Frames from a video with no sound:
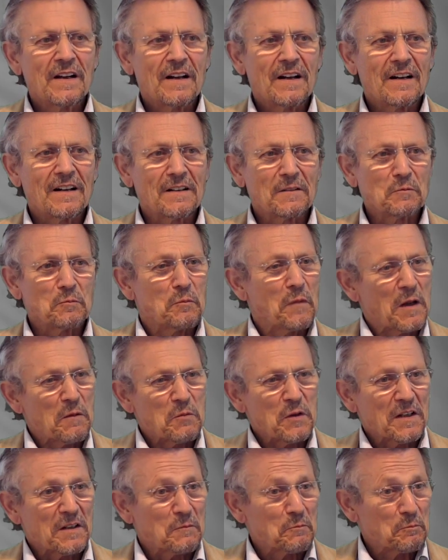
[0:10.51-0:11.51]
Um,
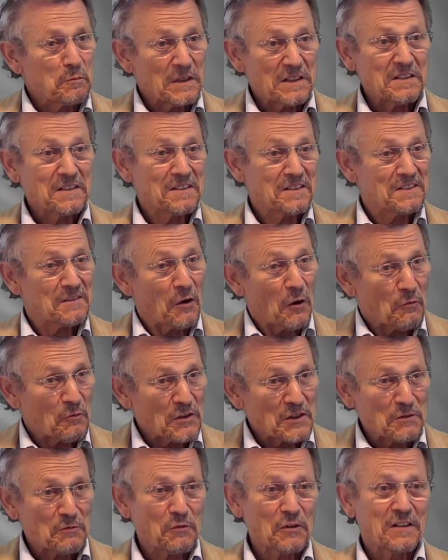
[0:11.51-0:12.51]
maybe a bit of a
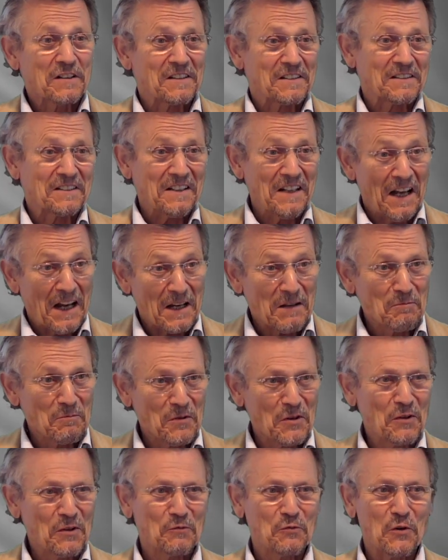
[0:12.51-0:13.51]
difficult name
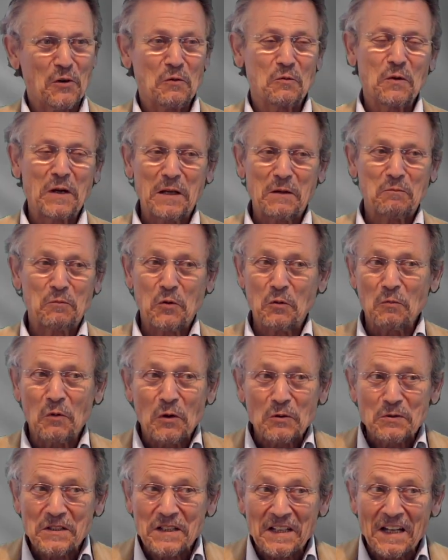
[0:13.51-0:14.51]
for wake
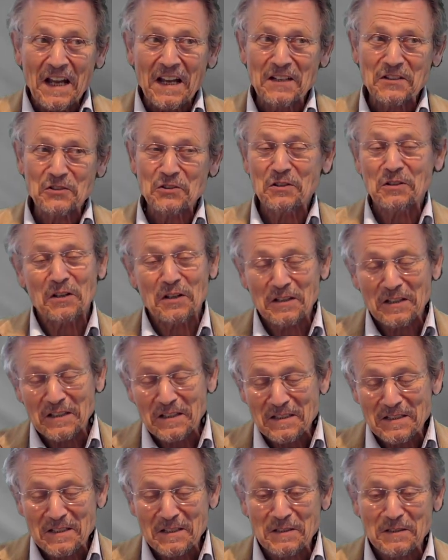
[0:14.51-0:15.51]
promoting agent, not
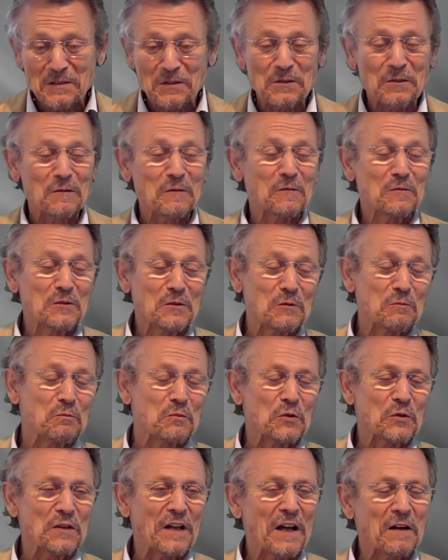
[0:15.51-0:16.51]
easy to, to
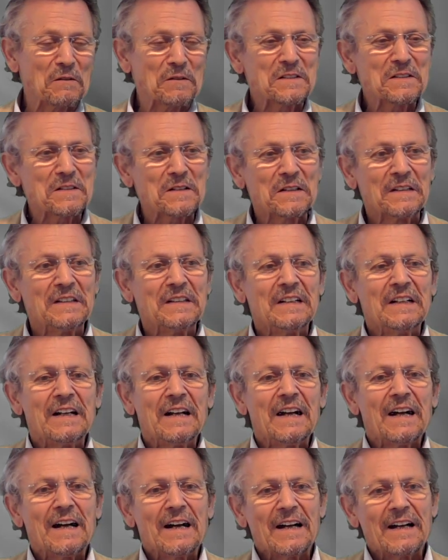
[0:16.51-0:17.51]
pronounce.
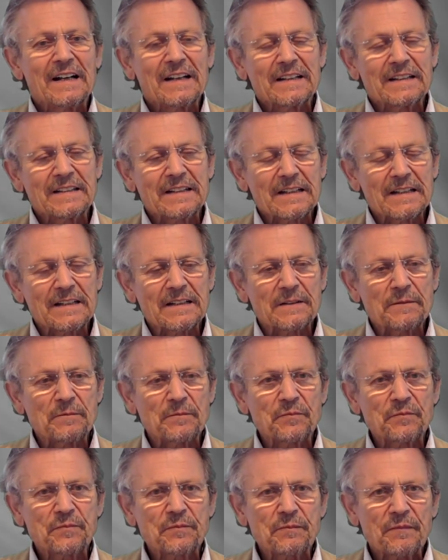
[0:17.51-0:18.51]
And um,
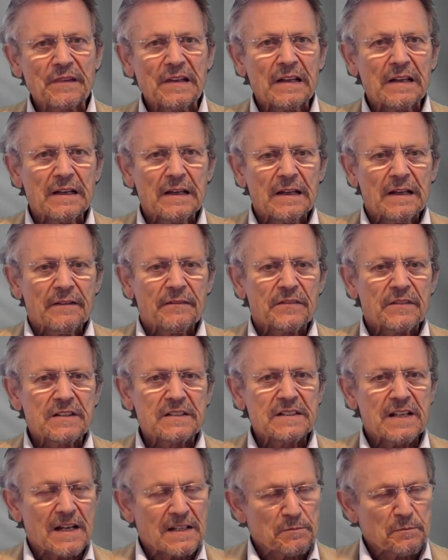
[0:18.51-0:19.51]

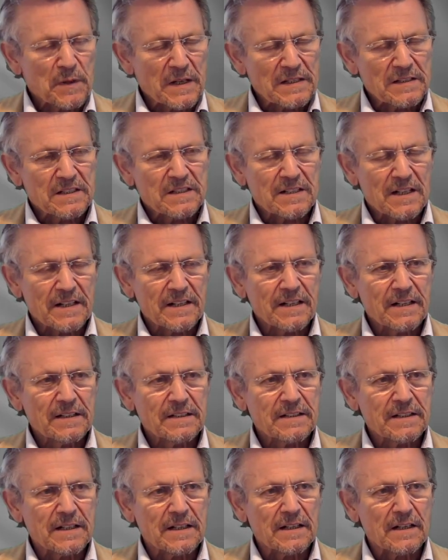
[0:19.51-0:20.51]
this has been
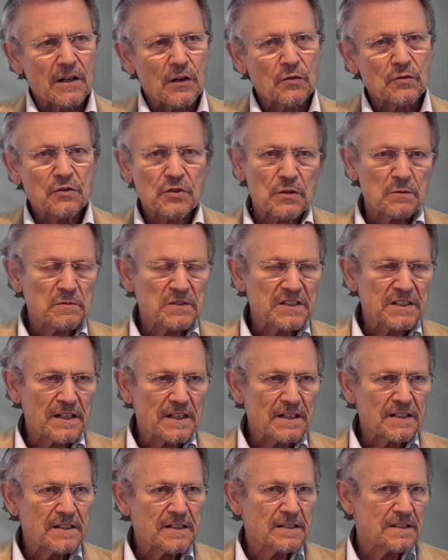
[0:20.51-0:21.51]
studied in long term
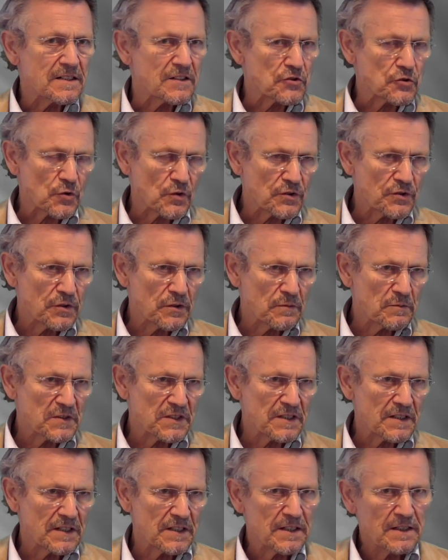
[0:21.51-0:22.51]
studies and short term
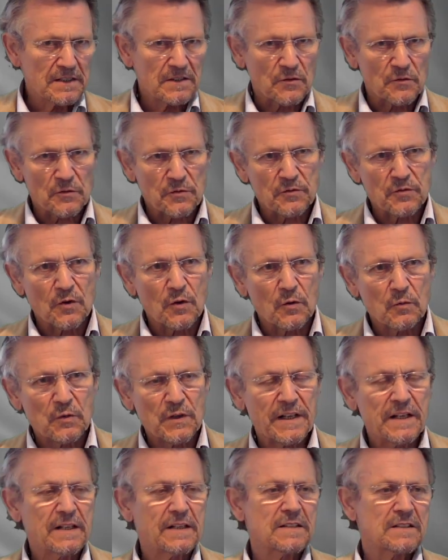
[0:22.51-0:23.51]
studies over four
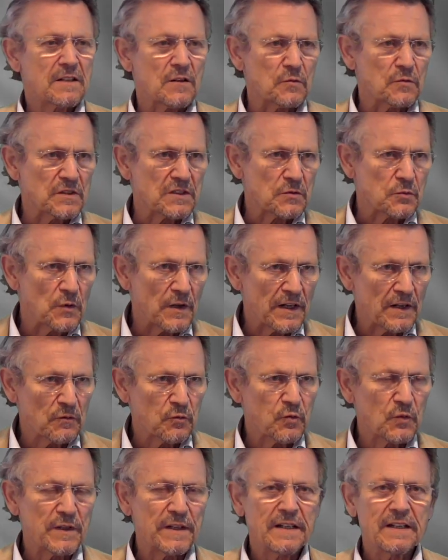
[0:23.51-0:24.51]
weeks, over
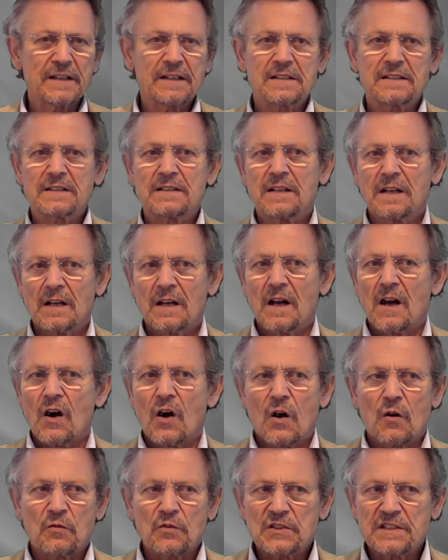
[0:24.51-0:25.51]
12 weeks,
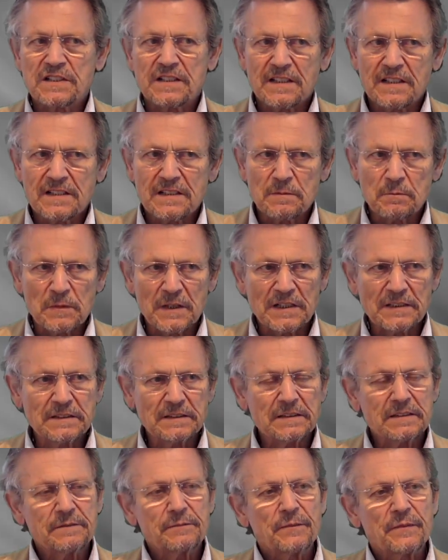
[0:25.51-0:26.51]
over six
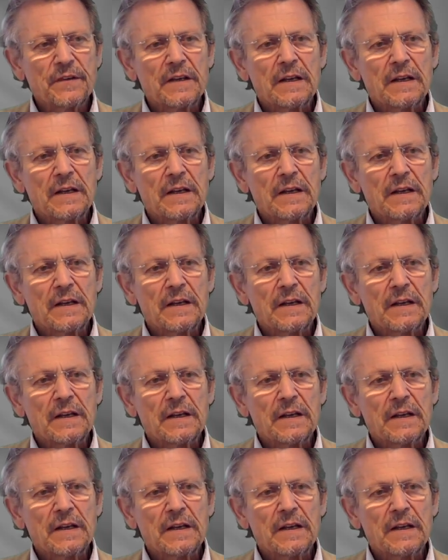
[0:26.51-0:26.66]
months.